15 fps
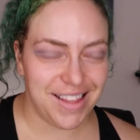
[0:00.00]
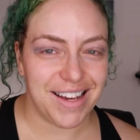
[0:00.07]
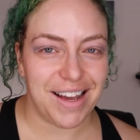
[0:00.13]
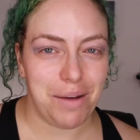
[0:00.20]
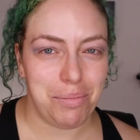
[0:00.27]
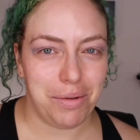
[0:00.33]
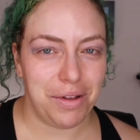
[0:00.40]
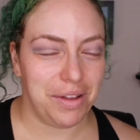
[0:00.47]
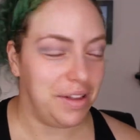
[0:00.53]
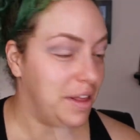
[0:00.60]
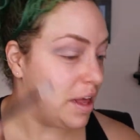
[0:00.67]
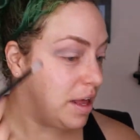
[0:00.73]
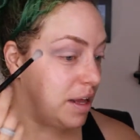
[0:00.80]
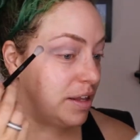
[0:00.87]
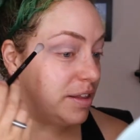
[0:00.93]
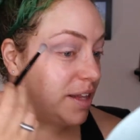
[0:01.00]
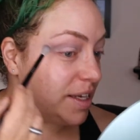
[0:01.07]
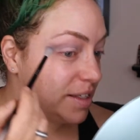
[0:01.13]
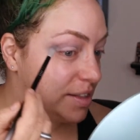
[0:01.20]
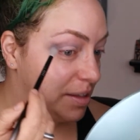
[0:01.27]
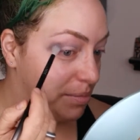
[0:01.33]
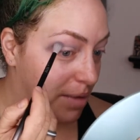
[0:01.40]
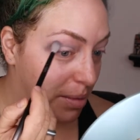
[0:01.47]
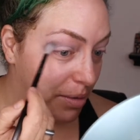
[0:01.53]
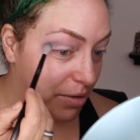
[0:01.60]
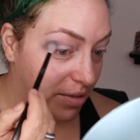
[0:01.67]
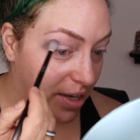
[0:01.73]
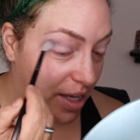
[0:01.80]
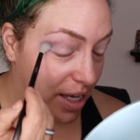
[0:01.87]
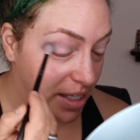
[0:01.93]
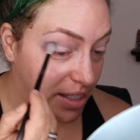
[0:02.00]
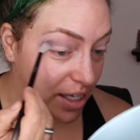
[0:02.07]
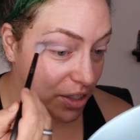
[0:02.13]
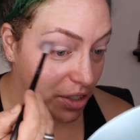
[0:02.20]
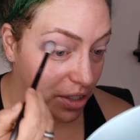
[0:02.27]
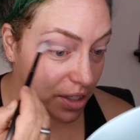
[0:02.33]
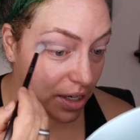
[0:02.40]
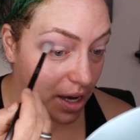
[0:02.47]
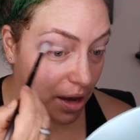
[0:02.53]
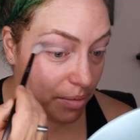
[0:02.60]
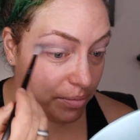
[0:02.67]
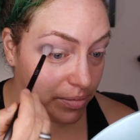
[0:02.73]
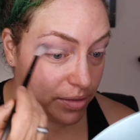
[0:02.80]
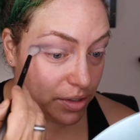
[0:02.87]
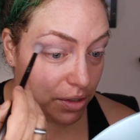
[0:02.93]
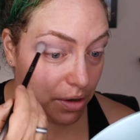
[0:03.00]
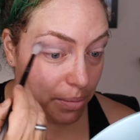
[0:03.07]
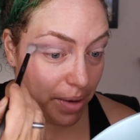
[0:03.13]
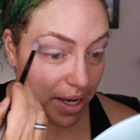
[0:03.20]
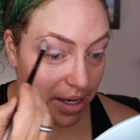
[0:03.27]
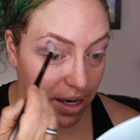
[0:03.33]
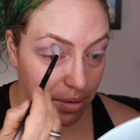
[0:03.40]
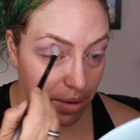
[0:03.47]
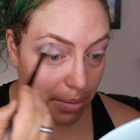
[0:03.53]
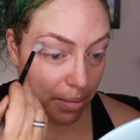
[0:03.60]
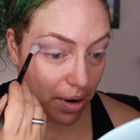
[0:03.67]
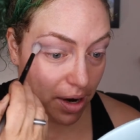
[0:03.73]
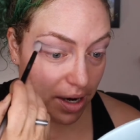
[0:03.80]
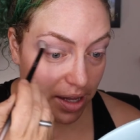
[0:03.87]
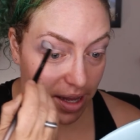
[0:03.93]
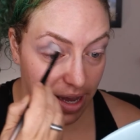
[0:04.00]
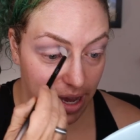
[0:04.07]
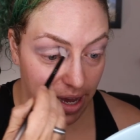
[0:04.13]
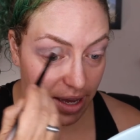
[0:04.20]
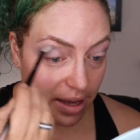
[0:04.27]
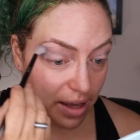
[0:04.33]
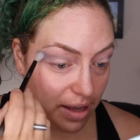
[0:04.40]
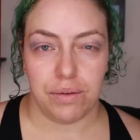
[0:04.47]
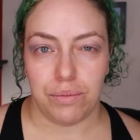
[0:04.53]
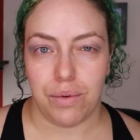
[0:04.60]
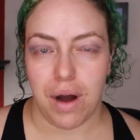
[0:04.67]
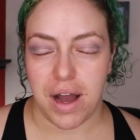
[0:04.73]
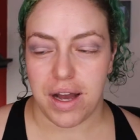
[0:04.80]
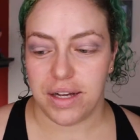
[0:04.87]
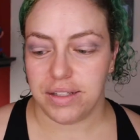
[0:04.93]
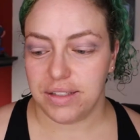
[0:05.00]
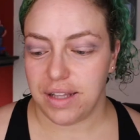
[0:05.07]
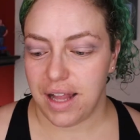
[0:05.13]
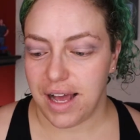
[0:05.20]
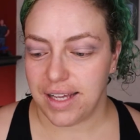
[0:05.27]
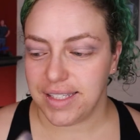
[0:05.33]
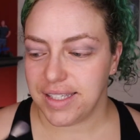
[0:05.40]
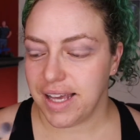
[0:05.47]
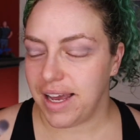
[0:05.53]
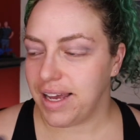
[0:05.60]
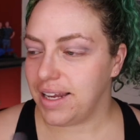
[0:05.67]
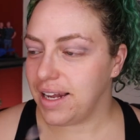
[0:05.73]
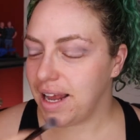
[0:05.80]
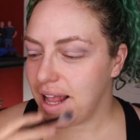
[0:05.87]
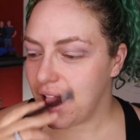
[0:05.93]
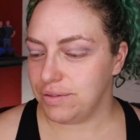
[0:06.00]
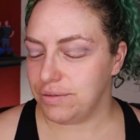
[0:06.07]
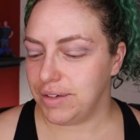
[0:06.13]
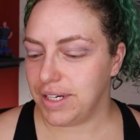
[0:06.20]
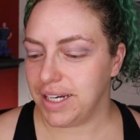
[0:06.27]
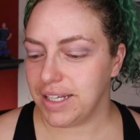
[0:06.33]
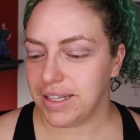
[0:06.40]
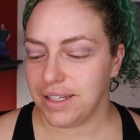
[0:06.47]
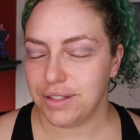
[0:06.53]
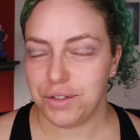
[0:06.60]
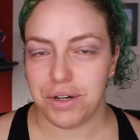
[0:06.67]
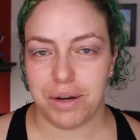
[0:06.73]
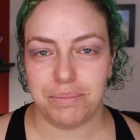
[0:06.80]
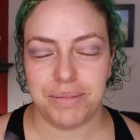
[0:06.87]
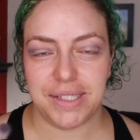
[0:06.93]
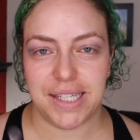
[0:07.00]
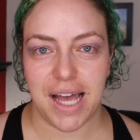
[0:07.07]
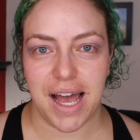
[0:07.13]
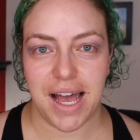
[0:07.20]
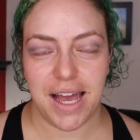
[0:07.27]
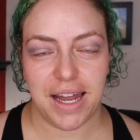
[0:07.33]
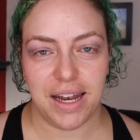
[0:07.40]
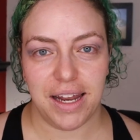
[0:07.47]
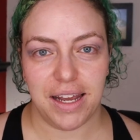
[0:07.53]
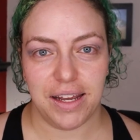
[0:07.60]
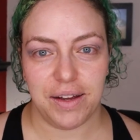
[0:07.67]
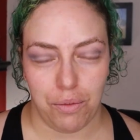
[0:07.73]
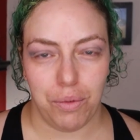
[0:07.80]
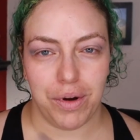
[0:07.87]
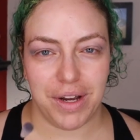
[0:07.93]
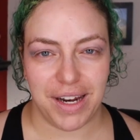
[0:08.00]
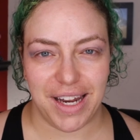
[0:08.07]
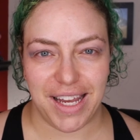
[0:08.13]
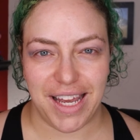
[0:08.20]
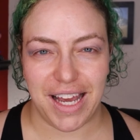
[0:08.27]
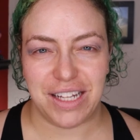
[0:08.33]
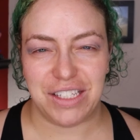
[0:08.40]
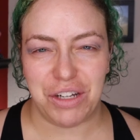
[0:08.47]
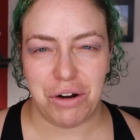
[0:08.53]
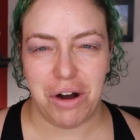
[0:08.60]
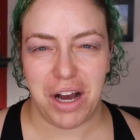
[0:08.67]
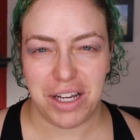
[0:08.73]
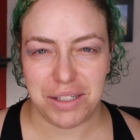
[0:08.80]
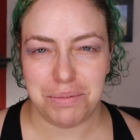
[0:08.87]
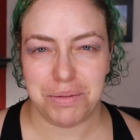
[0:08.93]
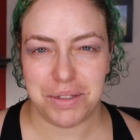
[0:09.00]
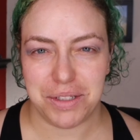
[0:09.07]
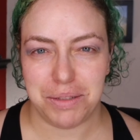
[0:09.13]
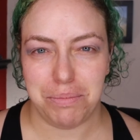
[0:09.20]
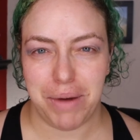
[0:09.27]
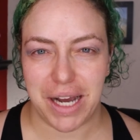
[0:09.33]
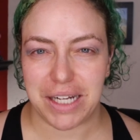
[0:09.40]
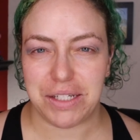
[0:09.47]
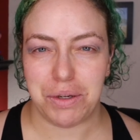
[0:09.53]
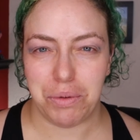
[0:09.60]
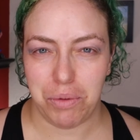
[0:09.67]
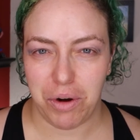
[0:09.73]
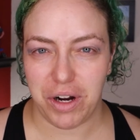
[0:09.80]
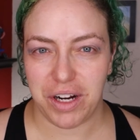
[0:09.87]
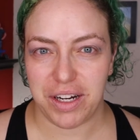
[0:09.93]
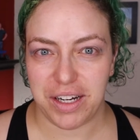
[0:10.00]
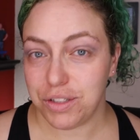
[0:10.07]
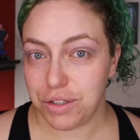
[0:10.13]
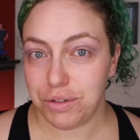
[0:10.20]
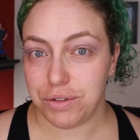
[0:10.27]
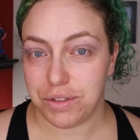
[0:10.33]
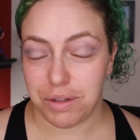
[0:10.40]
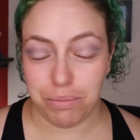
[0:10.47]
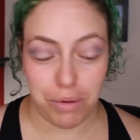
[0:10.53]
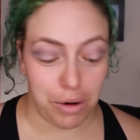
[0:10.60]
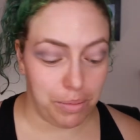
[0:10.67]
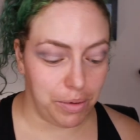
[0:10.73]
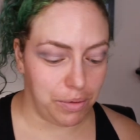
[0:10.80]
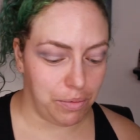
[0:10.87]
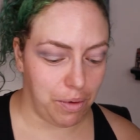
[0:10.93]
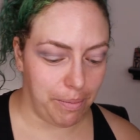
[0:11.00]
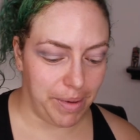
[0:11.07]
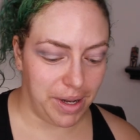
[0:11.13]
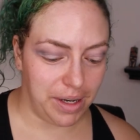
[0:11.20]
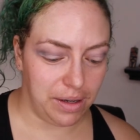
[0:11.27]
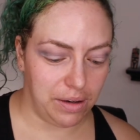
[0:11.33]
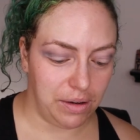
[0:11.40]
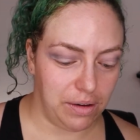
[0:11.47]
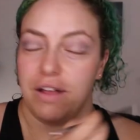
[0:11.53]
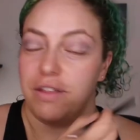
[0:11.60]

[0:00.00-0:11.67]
the couple things that made me realize I should come do a pandemic parley was last night reading that Trump said, We're gonna get your husbands back to work to suburban women.